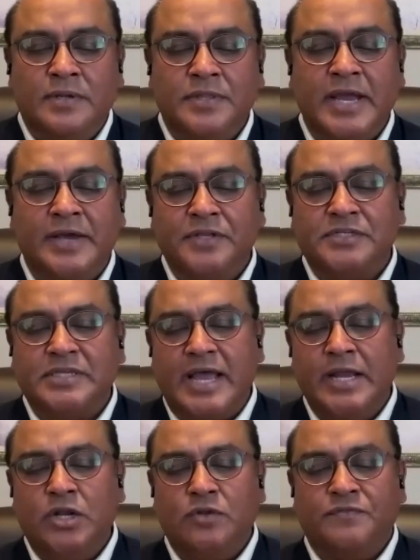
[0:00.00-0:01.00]
The other
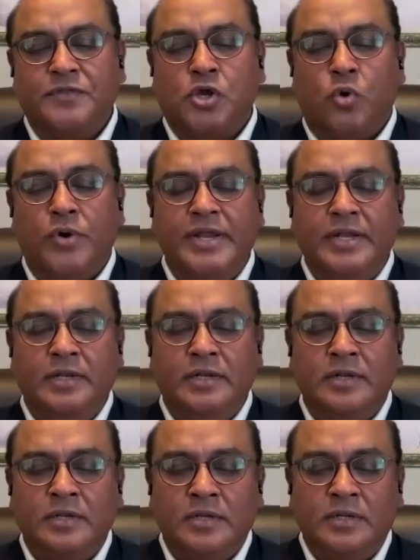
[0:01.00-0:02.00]
side of the coin
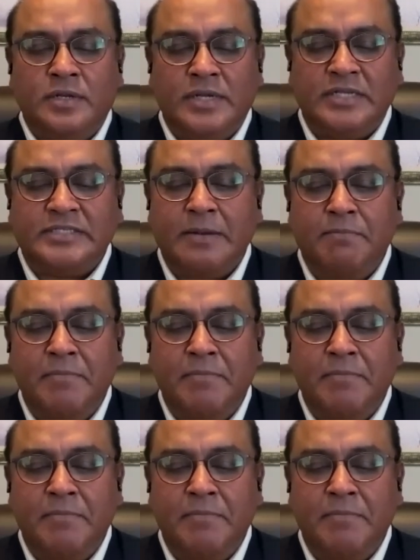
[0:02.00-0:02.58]
is that